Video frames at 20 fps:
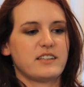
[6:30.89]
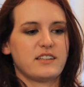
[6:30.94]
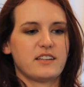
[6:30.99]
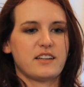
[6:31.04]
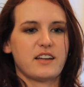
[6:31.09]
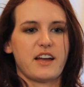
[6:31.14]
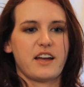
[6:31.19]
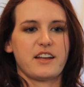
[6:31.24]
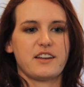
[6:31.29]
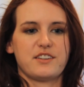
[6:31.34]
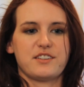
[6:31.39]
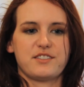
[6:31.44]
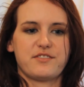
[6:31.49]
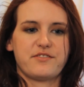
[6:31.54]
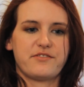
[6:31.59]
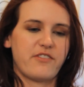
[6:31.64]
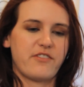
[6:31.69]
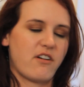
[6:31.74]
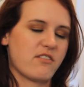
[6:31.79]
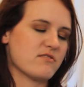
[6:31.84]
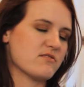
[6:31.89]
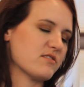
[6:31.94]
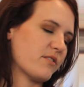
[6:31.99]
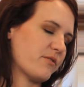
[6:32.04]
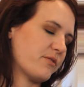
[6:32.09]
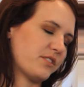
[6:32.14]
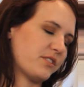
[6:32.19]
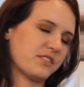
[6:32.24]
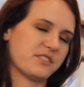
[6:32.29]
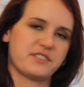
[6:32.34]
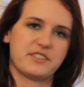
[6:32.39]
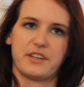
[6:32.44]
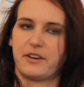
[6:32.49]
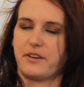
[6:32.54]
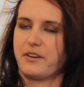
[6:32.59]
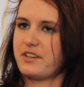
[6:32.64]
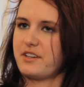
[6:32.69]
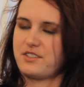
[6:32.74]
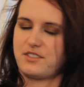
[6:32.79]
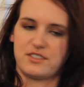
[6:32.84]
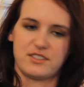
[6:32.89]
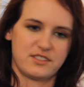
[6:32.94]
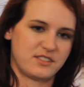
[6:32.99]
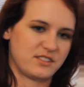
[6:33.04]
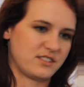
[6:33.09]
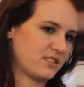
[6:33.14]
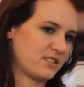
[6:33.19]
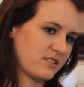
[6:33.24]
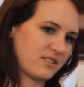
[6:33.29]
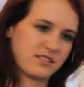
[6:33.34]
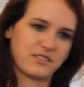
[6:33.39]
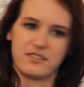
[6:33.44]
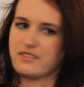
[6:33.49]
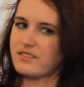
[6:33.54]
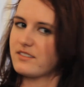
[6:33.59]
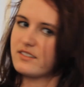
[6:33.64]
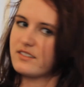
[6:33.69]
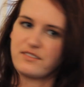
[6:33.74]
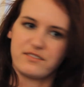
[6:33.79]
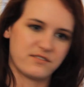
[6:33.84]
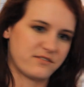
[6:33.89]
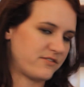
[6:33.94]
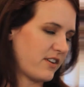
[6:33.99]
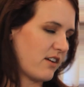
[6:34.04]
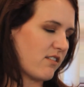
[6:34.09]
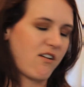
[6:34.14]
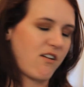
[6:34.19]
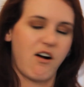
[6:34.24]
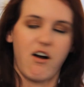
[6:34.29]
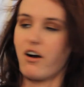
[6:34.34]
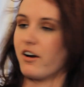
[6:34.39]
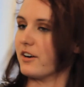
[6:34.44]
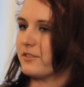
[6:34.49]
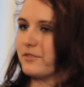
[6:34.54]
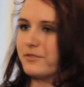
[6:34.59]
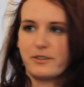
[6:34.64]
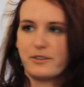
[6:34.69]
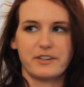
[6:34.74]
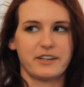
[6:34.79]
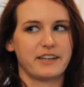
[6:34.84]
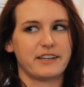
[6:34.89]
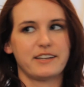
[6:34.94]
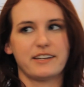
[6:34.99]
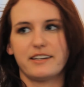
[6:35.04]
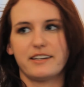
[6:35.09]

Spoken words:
I just fell in love with the series, just fell hard for it.